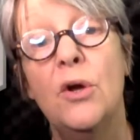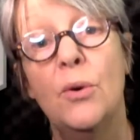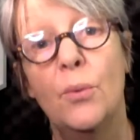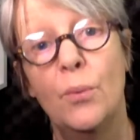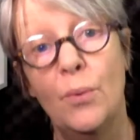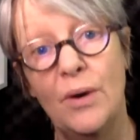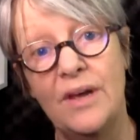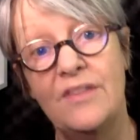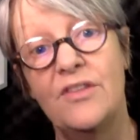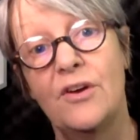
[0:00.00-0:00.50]

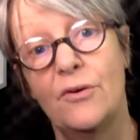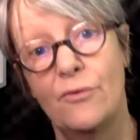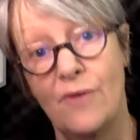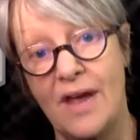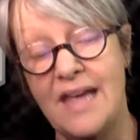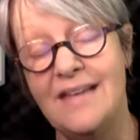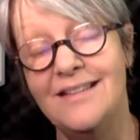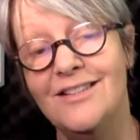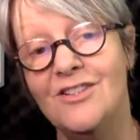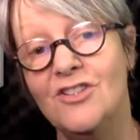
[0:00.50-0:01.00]
with a
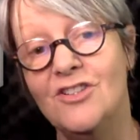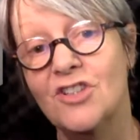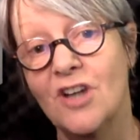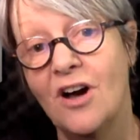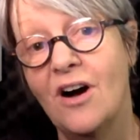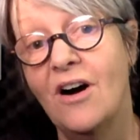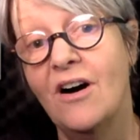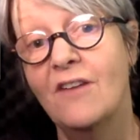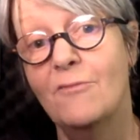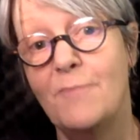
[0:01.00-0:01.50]
range
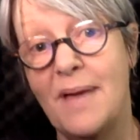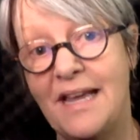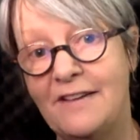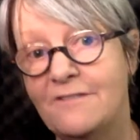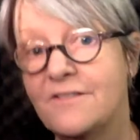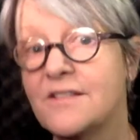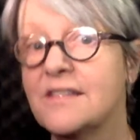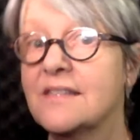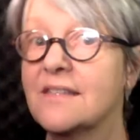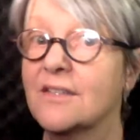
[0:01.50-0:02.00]
of
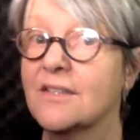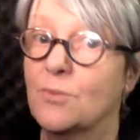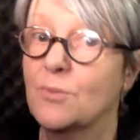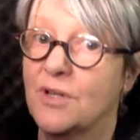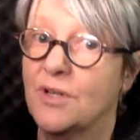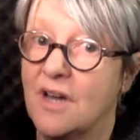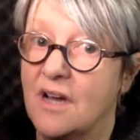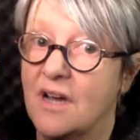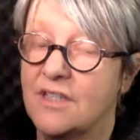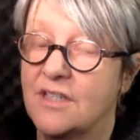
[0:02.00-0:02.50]
benefits that were
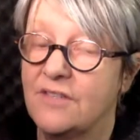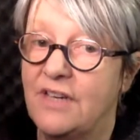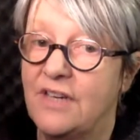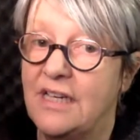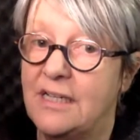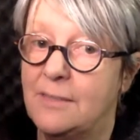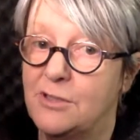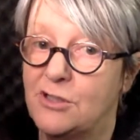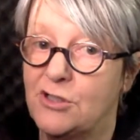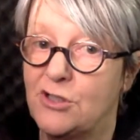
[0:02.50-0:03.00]
not
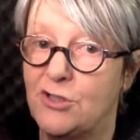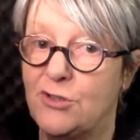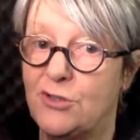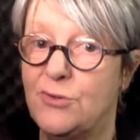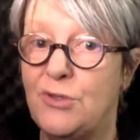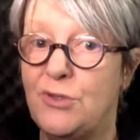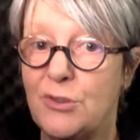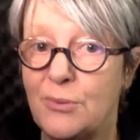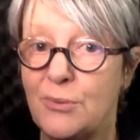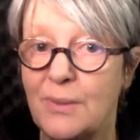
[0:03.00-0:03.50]
available to
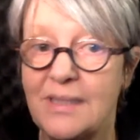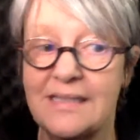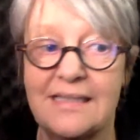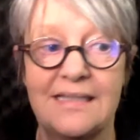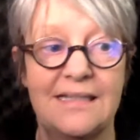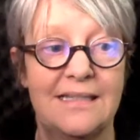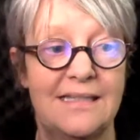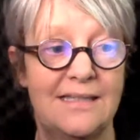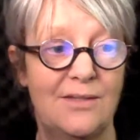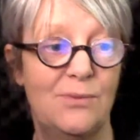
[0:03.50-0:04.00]
you as an
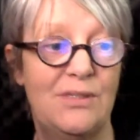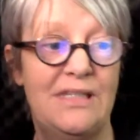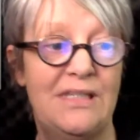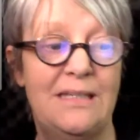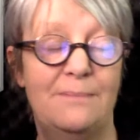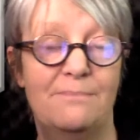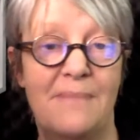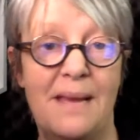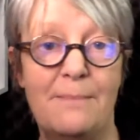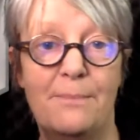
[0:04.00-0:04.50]

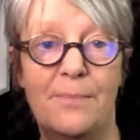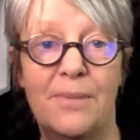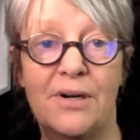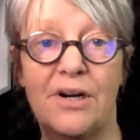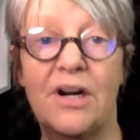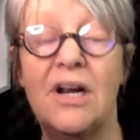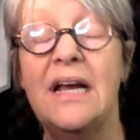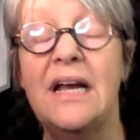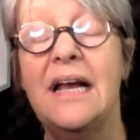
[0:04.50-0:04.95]
associate member.